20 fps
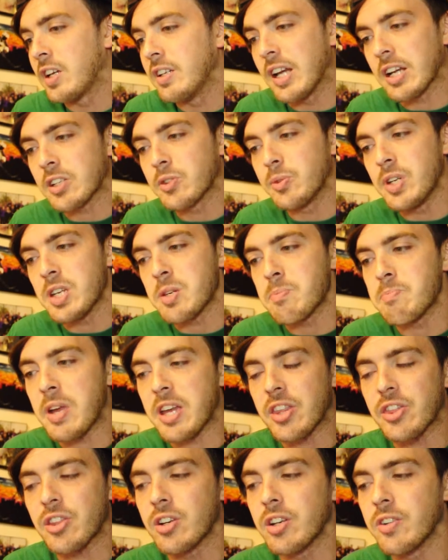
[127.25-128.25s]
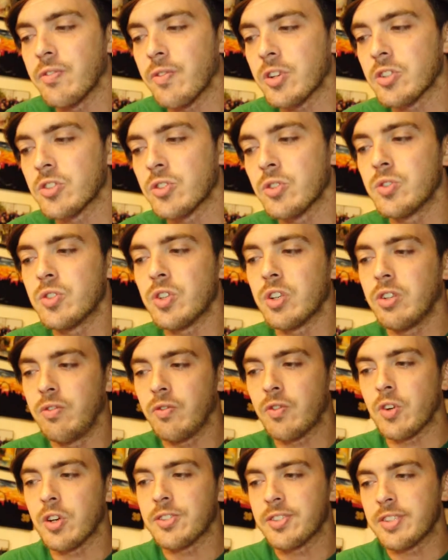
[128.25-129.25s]
Next week, May 31st through
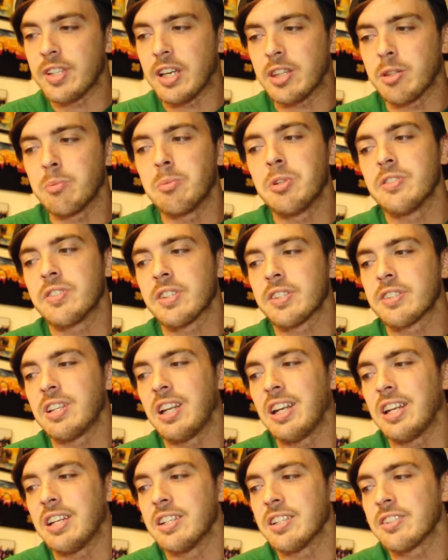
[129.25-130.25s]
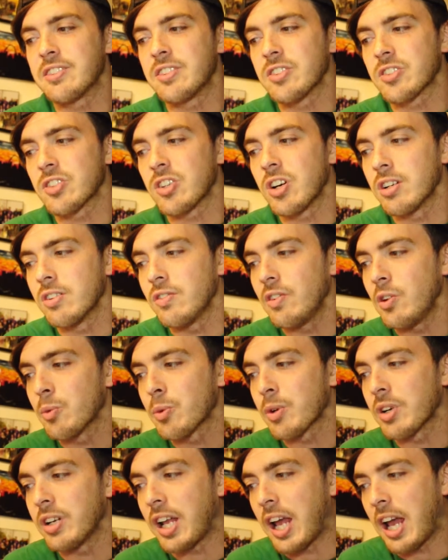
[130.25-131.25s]
June 1st at the Music City Distance Carnival,
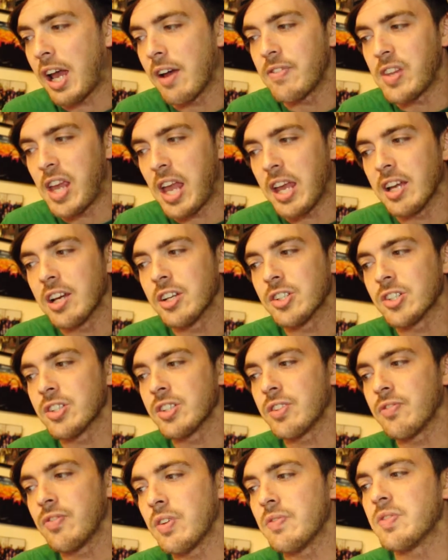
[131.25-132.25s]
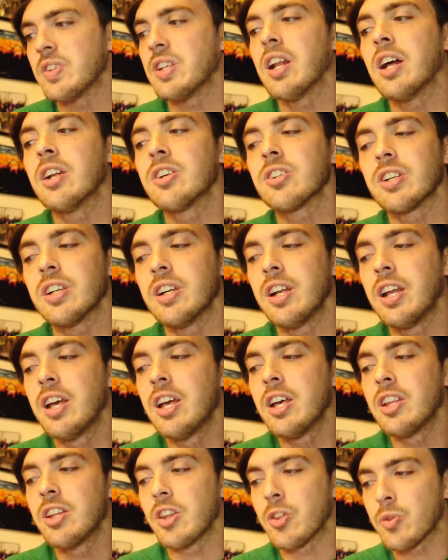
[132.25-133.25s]
we're going to have the 800, the 1500,
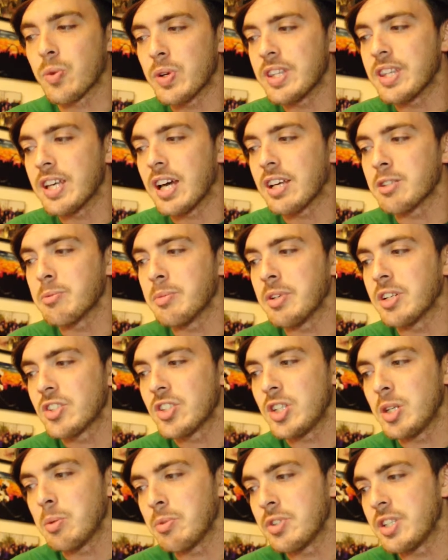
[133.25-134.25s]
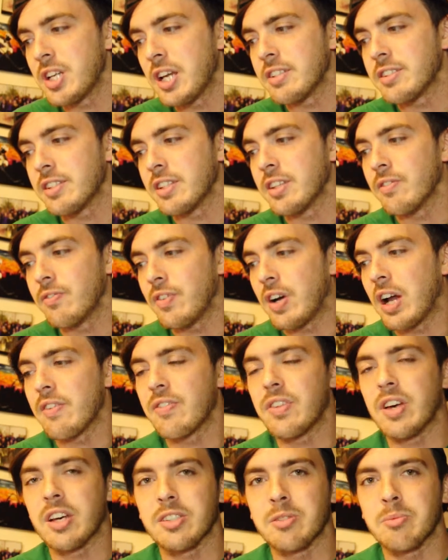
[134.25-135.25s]
the 3,000 meter steeplechase, and the
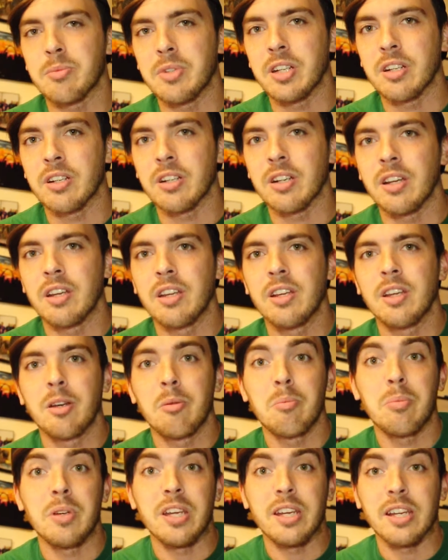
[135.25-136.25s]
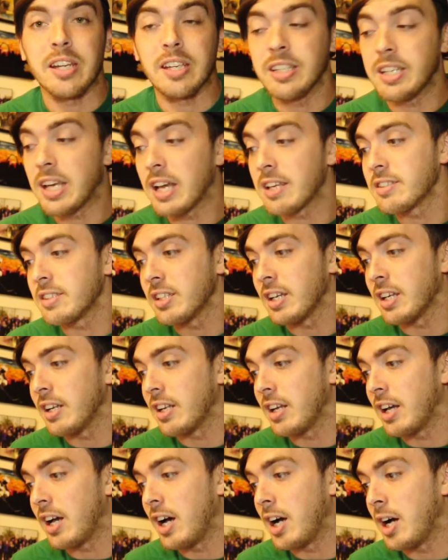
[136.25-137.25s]
5,000 meter being
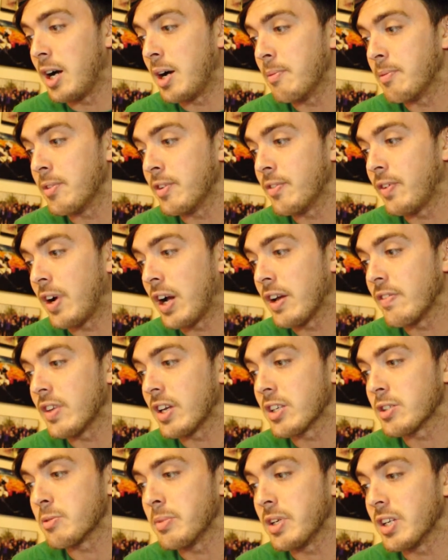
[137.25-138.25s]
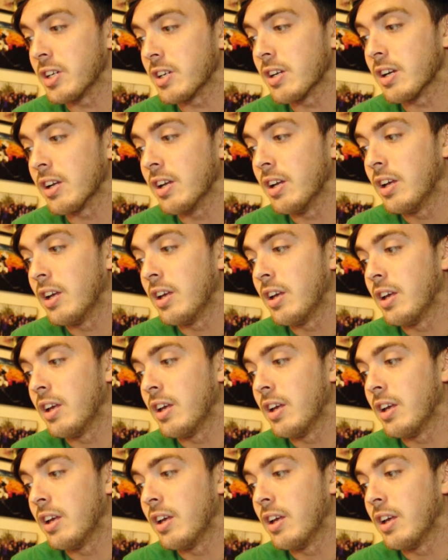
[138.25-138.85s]
contested. The 5,000 meter